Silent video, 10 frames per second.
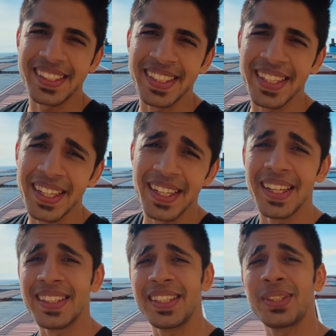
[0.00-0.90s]
See,
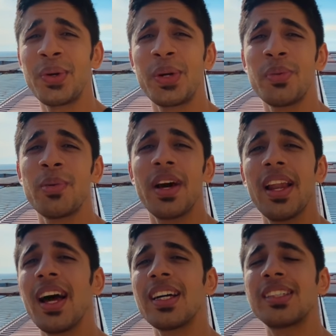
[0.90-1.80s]
this is going to be my
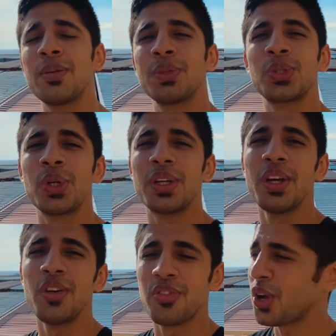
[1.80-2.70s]
last episode
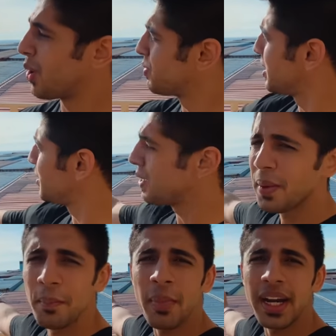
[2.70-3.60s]
from the
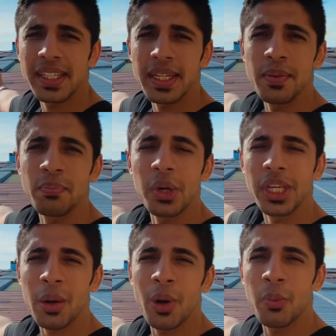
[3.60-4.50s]
mighty Munkebo